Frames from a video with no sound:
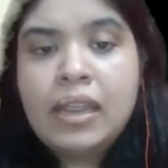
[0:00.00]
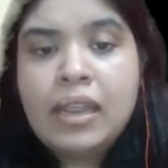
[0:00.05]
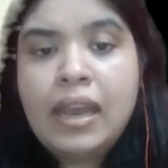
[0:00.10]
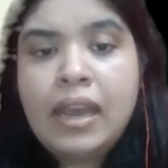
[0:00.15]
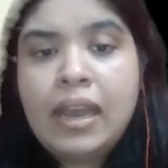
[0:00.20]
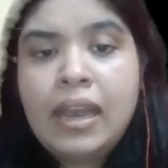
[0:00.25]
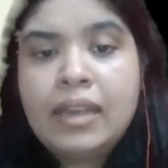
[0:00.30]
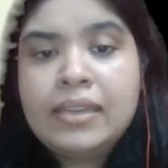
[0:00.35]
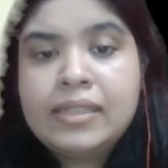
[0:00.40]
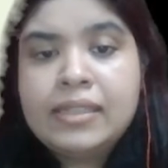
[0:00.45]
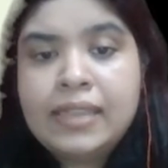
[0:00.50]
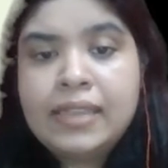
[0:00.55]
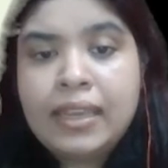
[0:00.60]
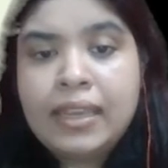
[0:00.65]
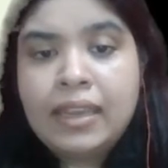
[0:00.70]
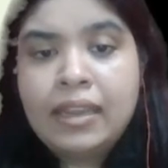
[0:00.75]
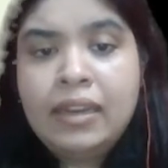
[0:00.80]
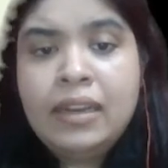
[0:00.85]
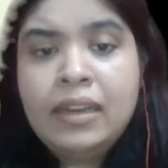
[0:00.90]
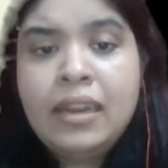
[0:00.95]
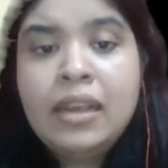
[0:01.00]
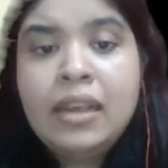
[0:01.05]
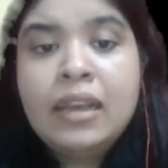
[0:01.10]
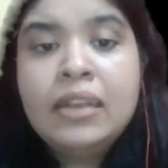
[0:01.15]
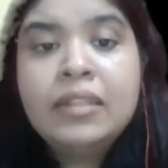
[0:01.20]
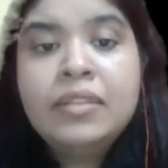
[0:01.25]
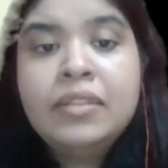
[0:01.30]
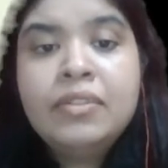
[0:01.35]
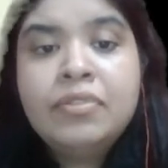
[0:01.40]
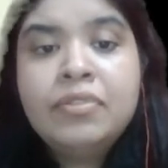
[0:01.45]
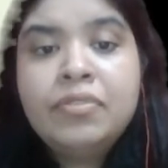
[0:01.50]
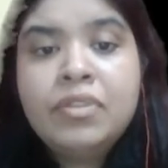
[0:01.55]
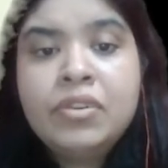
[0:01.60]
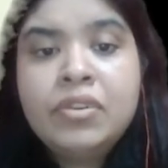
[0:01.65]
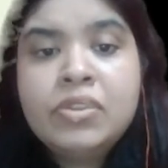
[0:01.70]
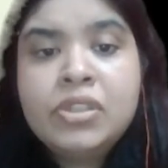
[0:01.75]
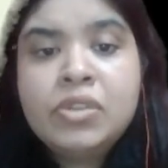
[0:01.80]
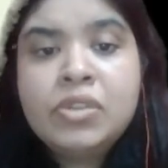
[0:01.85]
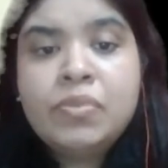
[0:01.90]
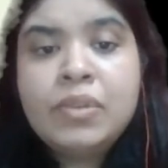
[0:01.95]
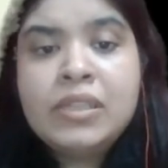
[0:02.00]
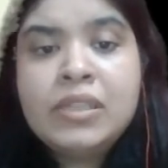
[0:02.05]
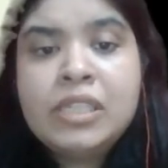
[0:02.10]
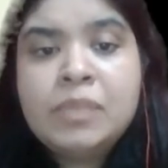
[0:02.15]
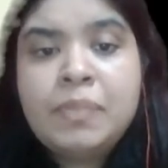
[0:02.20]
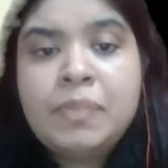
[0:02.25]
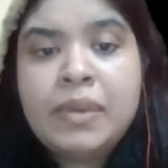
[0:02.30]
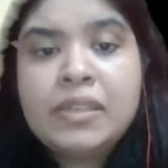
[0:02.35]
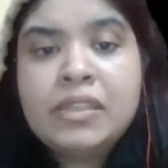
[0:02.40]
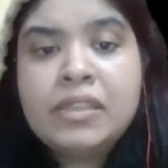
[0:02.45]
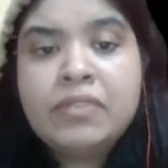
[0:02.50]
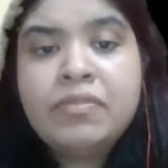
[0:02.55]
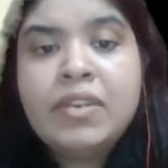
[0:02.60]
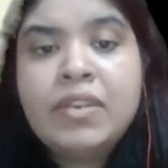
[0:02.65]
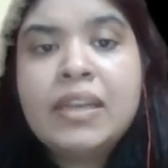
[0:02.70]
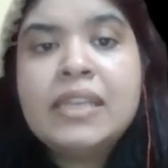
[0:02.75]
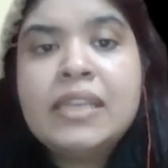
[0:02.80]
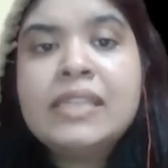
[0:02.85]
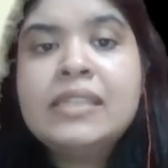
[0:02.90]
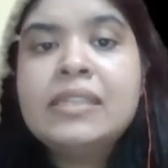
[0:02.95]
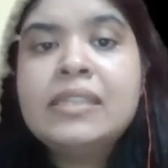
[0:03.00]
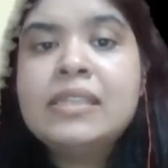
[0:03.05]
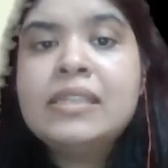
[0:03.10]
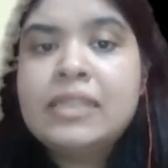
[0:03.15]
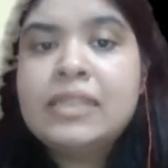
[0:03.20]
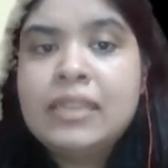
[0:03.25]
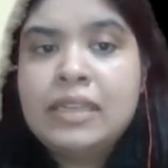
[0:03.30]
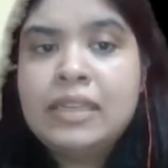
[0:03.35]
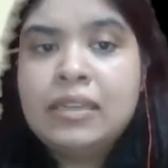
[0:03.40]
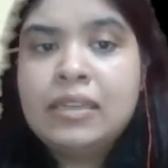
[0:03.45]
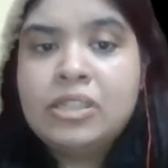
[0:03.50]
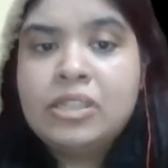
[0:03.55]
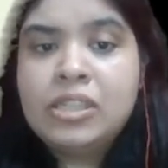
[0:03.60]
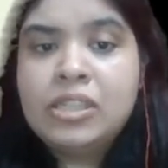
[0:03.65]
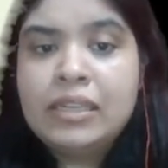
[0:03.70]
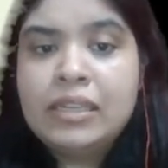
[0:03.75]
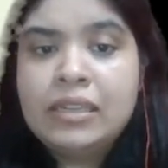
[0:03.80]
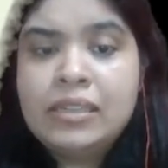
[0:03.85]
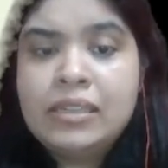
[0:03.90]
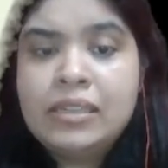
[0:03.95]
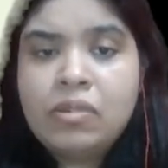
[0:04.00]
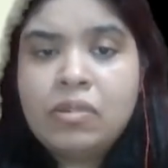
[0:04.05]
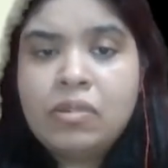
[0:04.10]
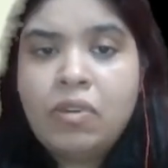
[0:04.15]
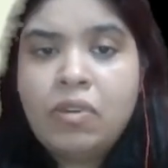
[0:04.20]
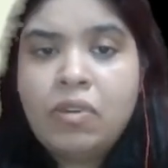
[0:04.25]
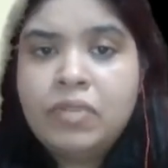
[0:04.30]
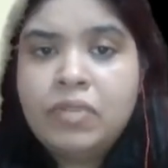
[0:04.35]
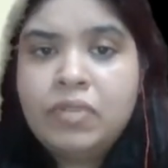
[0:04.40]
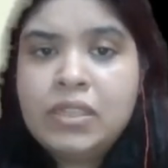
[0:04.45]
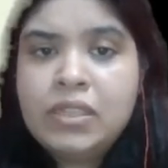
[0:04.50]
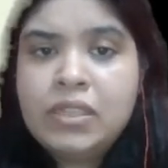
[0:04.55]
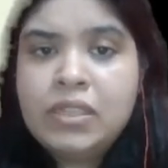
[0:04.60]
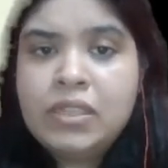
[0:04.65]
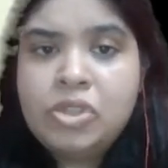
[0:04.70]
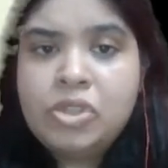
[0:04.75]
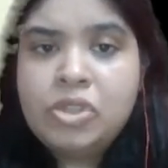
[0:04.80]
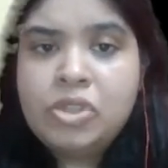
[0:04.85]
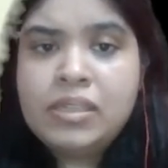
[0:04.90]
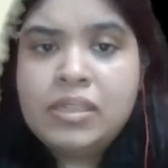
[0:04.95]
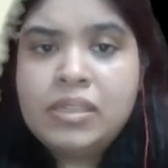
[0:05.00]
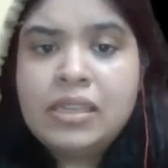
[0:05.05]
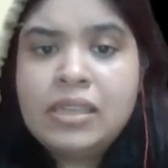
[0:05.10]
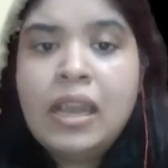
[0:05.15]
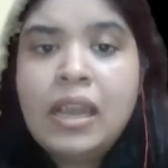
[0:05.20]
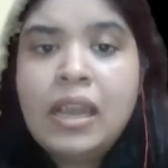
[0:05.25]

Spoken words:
and second. The first one specifies the genus of the species,